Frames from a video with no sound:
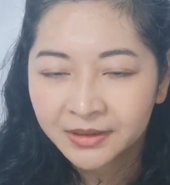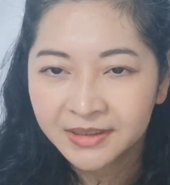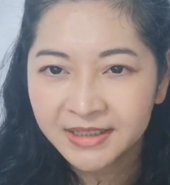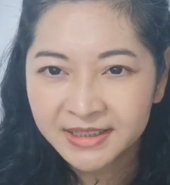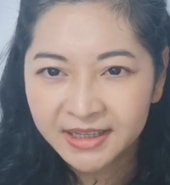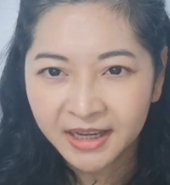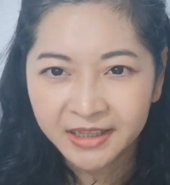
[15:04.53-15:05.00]

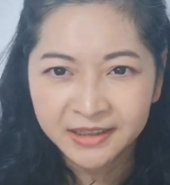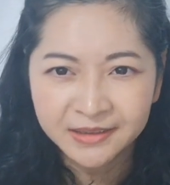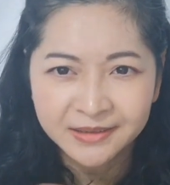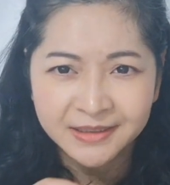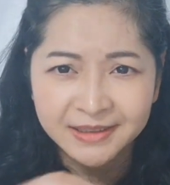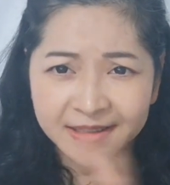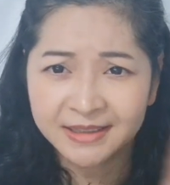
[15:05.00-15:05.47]
This kind
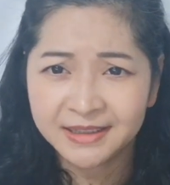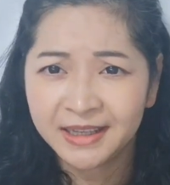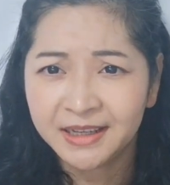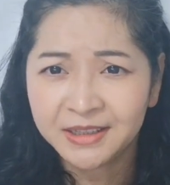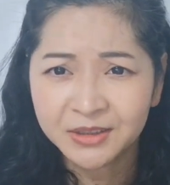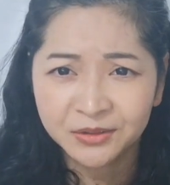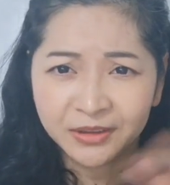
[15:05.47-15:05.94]
of just
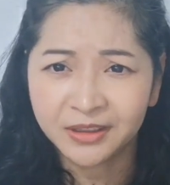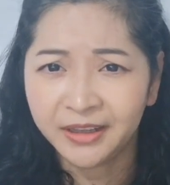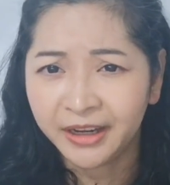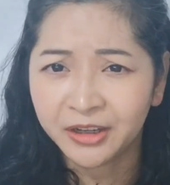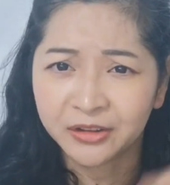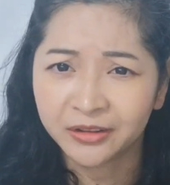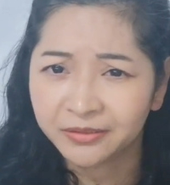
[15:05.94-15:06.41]
stays on the
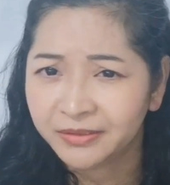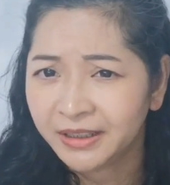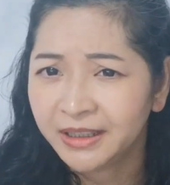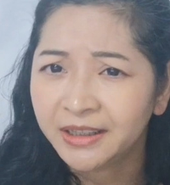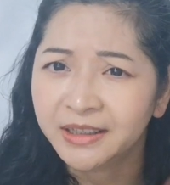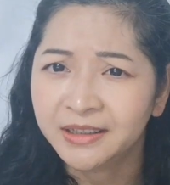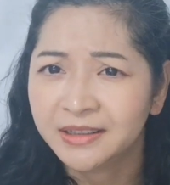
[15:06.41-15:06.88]
layer of
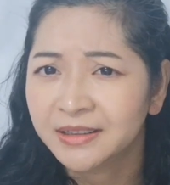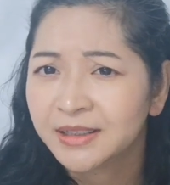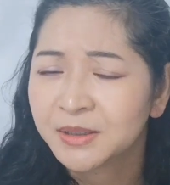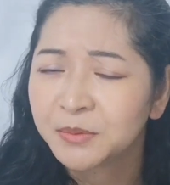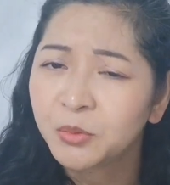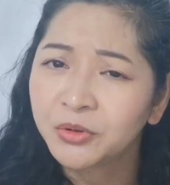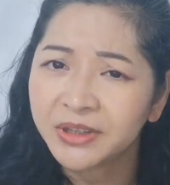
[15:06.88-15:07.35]
like kind of
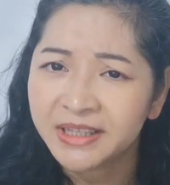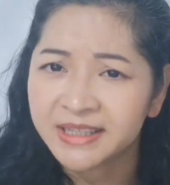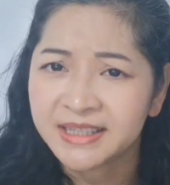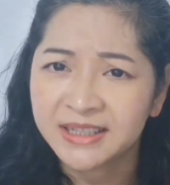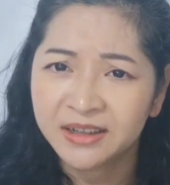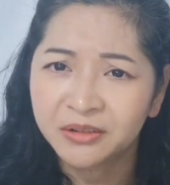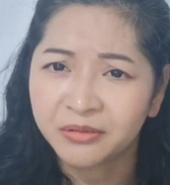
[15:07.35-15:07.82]
smoky
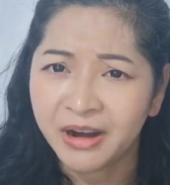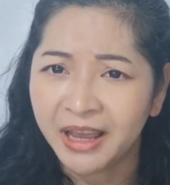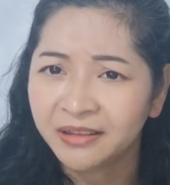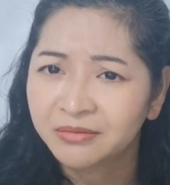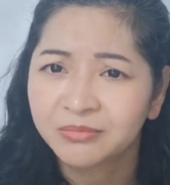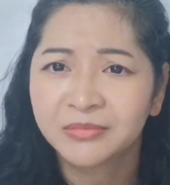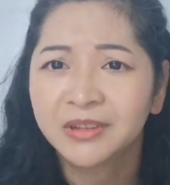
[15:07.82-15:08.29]

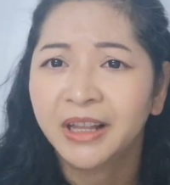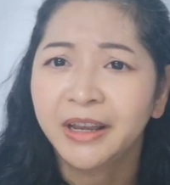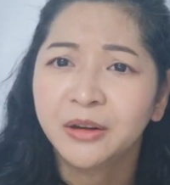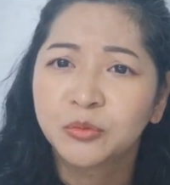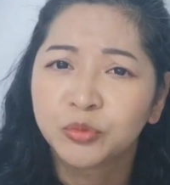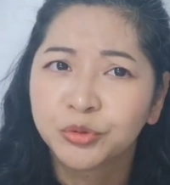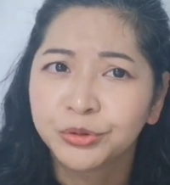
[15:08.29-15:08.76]
cigarette
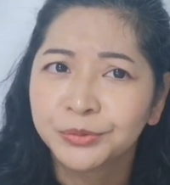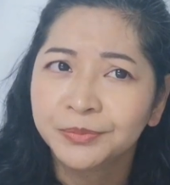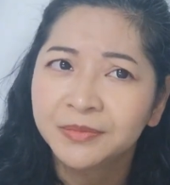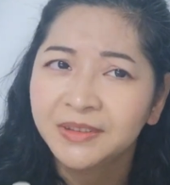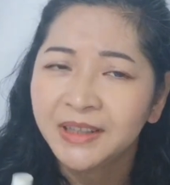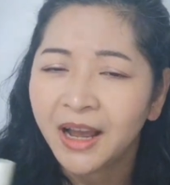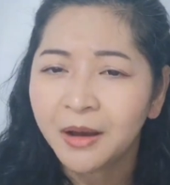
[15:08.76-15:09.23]
like
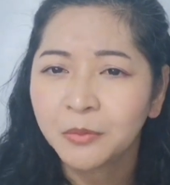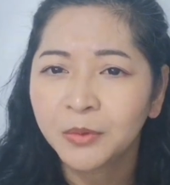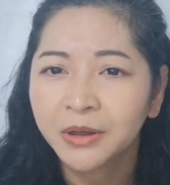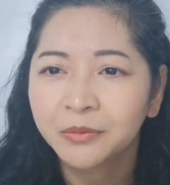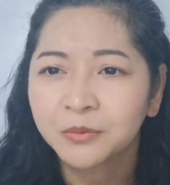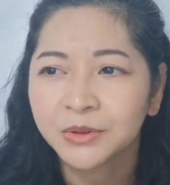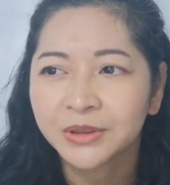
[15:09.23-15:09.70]
room. That
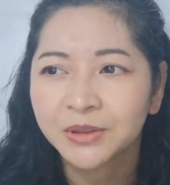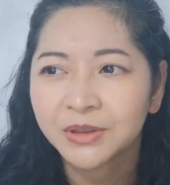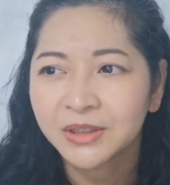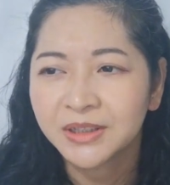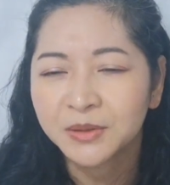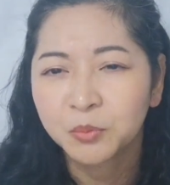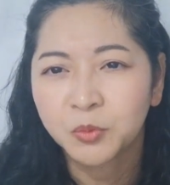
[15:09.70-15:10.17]
one
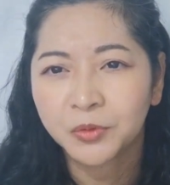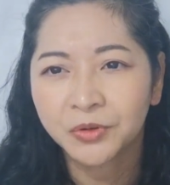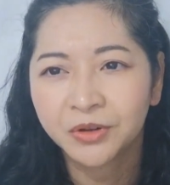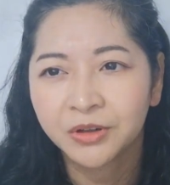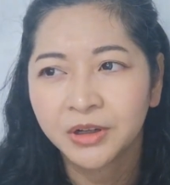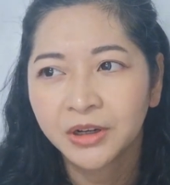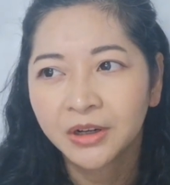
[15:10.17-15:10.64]
is
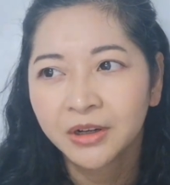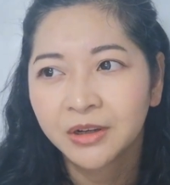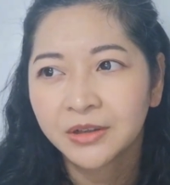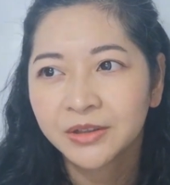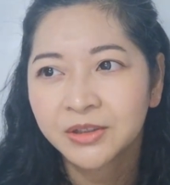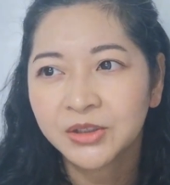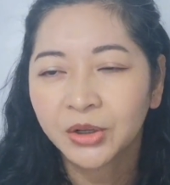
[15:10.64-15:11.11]
more
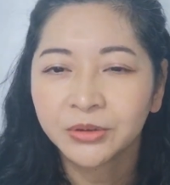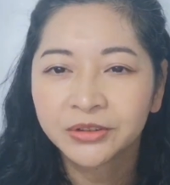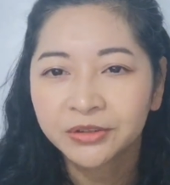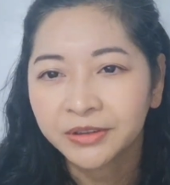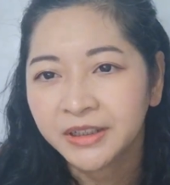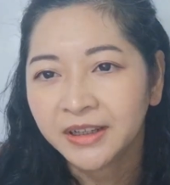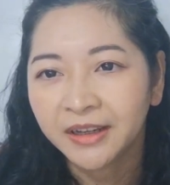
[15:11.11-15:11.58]

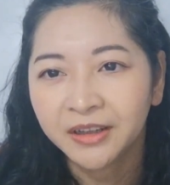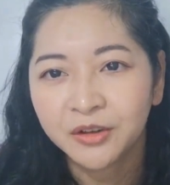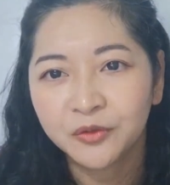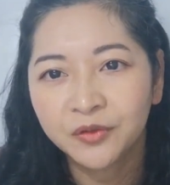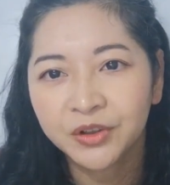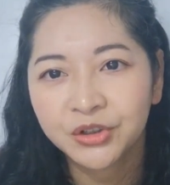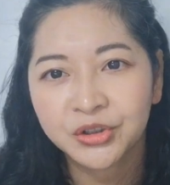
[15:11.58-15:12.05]
sultry. I
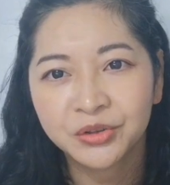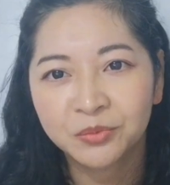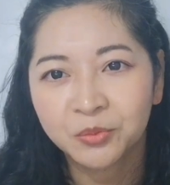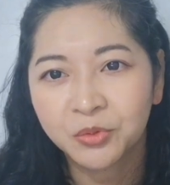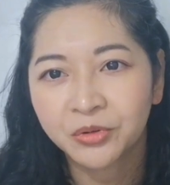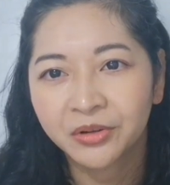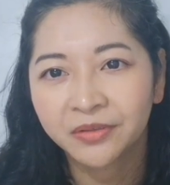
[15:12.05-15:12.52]

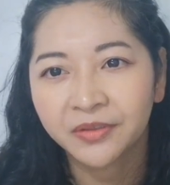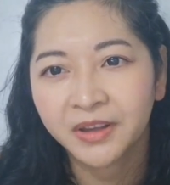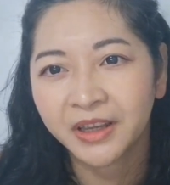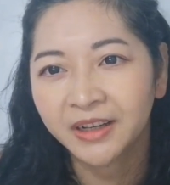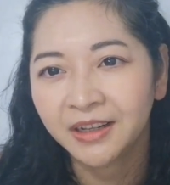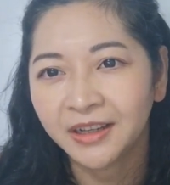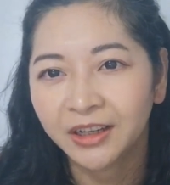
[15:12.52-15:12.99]
envision more of
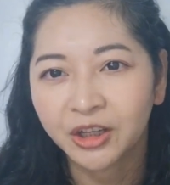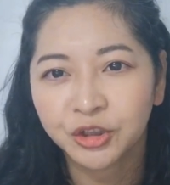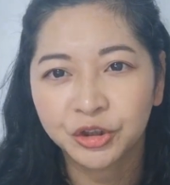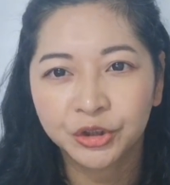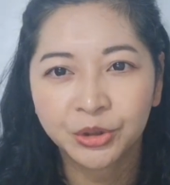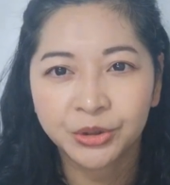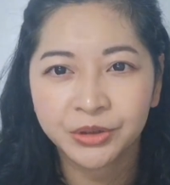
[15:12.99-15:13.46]
kind of like a
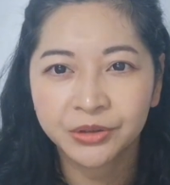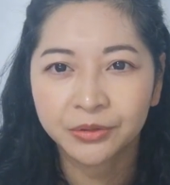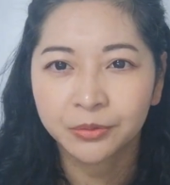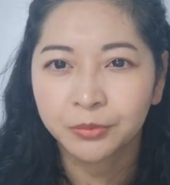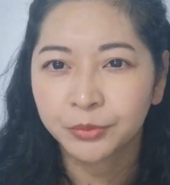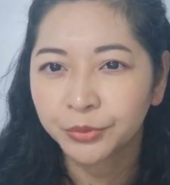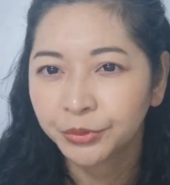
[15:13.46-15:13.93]
dark
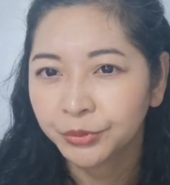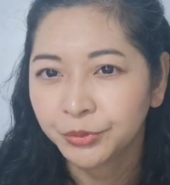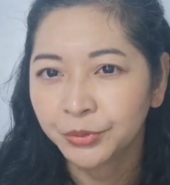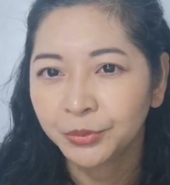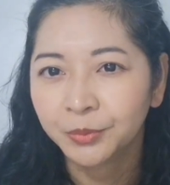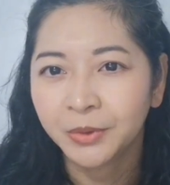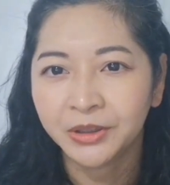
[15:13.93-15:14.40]

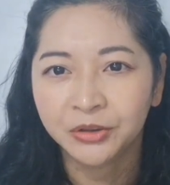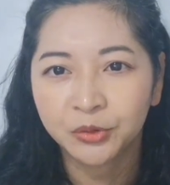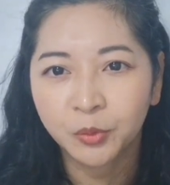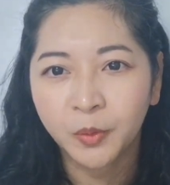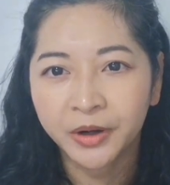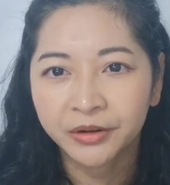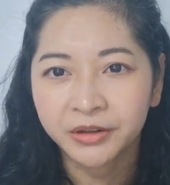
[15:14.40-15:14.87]
room, and
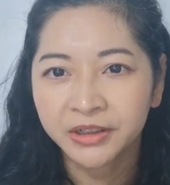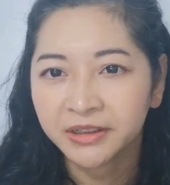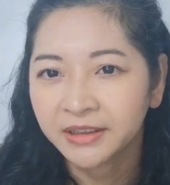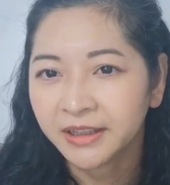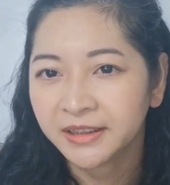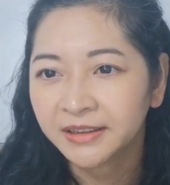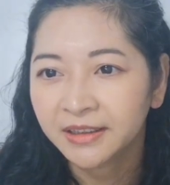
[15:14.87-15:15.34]
you're
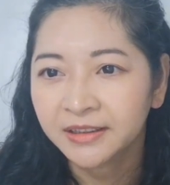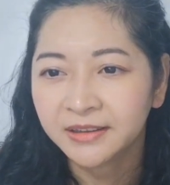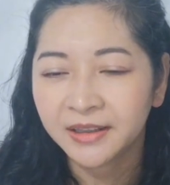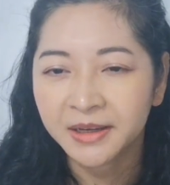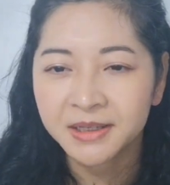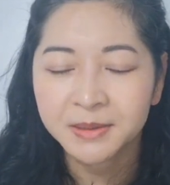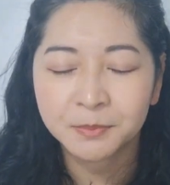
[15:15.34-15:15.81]
wearing like that
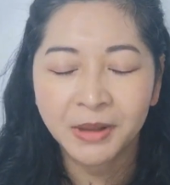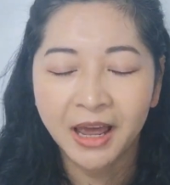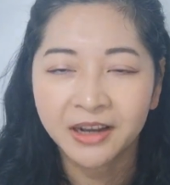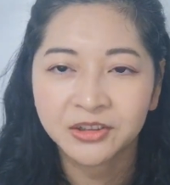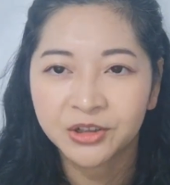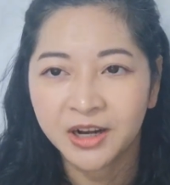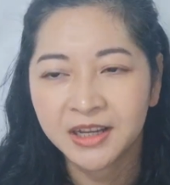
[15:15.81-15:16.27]
nice
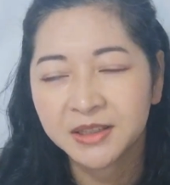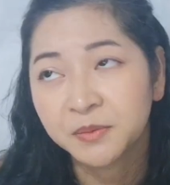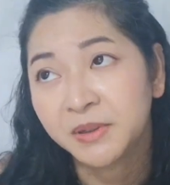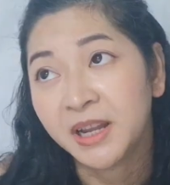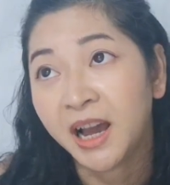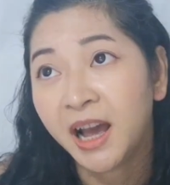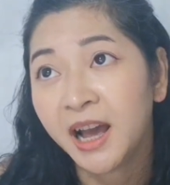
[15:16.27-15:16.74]
black
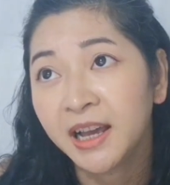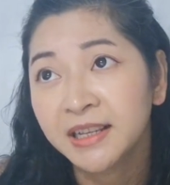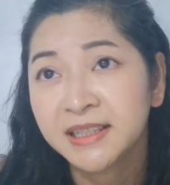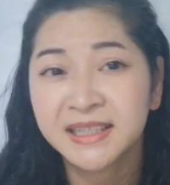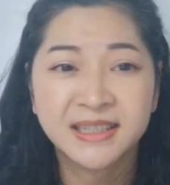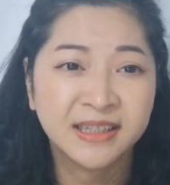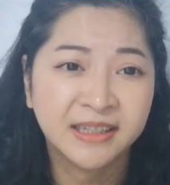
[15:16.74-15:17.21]
dress with a high
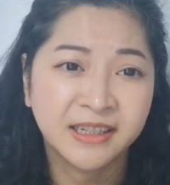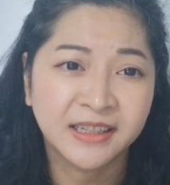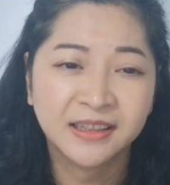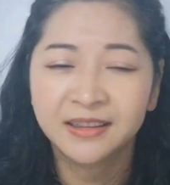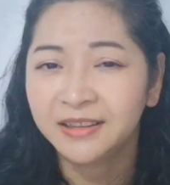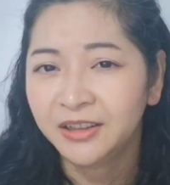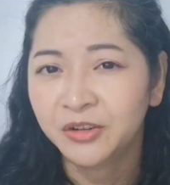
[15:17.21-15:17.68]

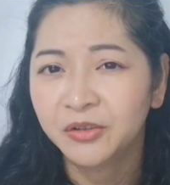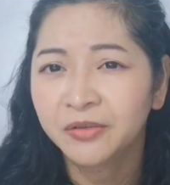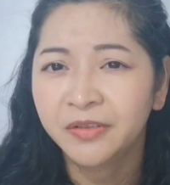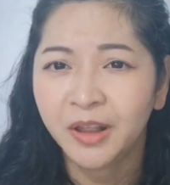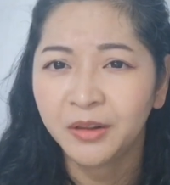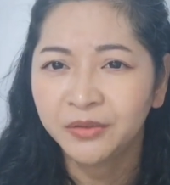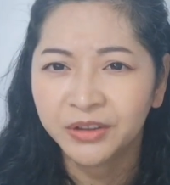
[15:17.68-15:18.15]
slit, you know,
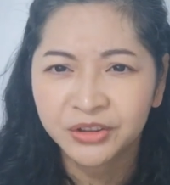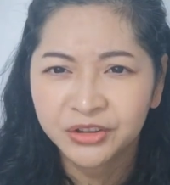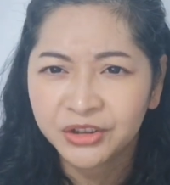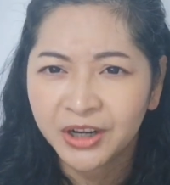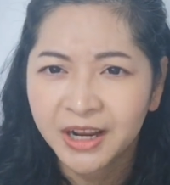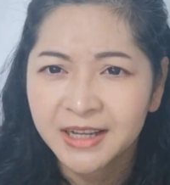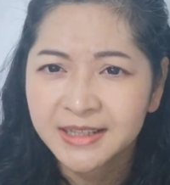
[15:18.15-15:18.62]
velvet
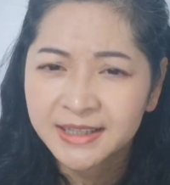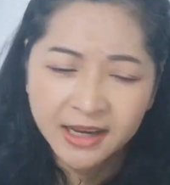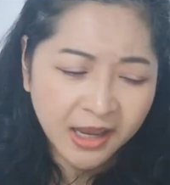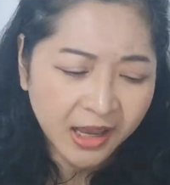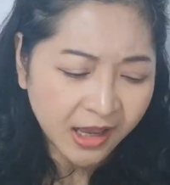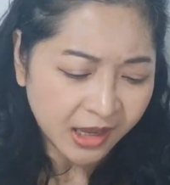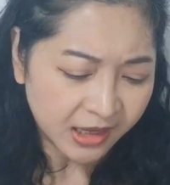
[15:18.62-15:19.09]
dress.
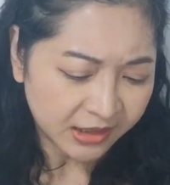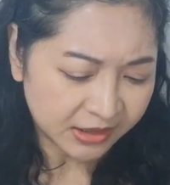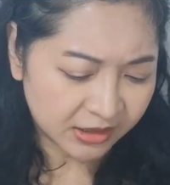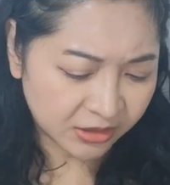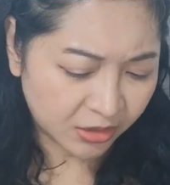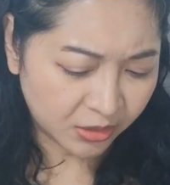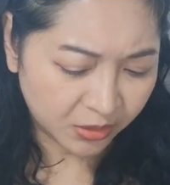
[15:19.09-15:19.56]

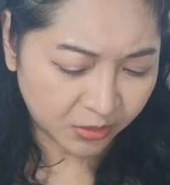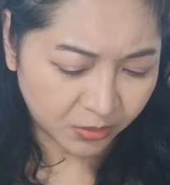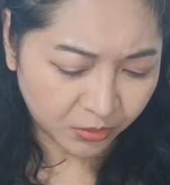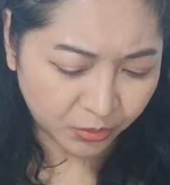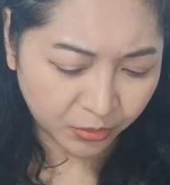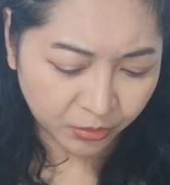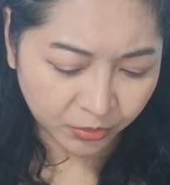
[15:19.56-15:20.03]

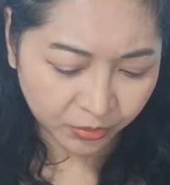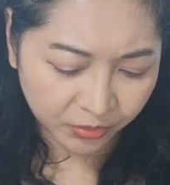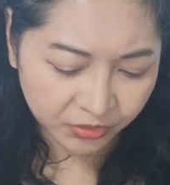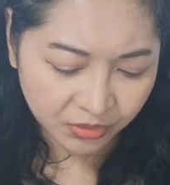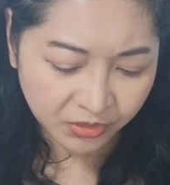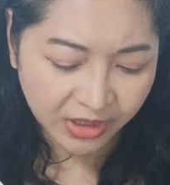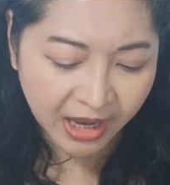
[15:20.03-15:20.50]
So
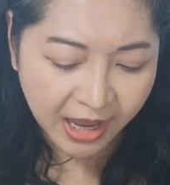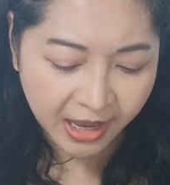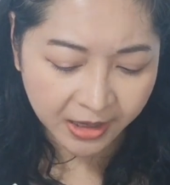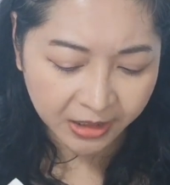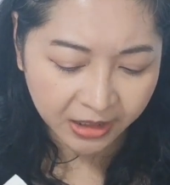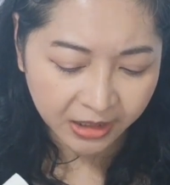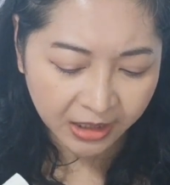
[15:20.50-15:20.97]

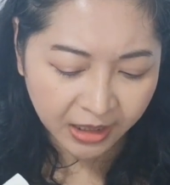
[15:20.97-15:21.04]
yeah.